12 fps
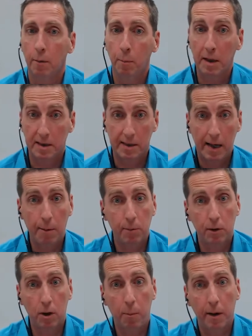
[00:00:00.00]
But some
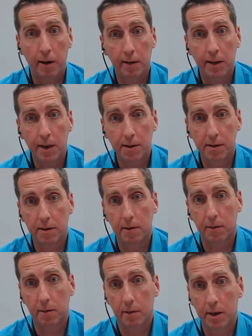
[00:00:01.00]
top athletes,
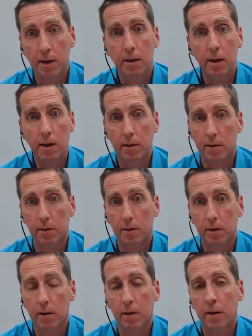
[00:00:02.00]
indeed,
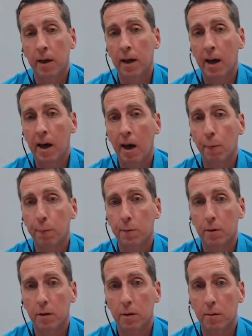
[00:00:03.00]
they have
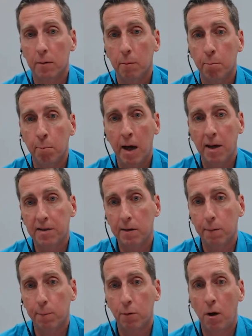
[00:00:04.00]

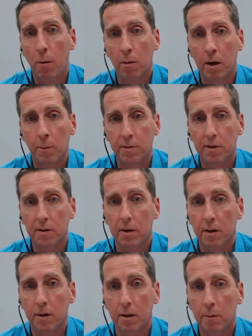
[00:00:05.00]
massive problems
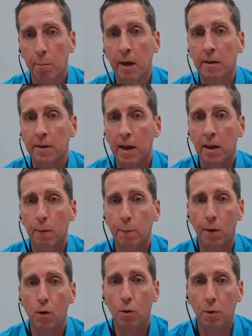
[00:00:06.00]
maintaining
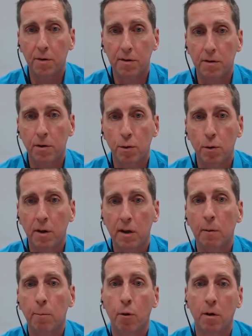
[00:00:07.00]
focus during
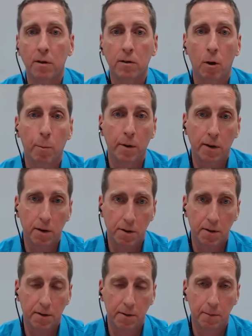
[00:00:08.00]
important
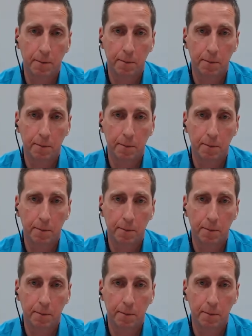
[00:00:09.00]
competitions.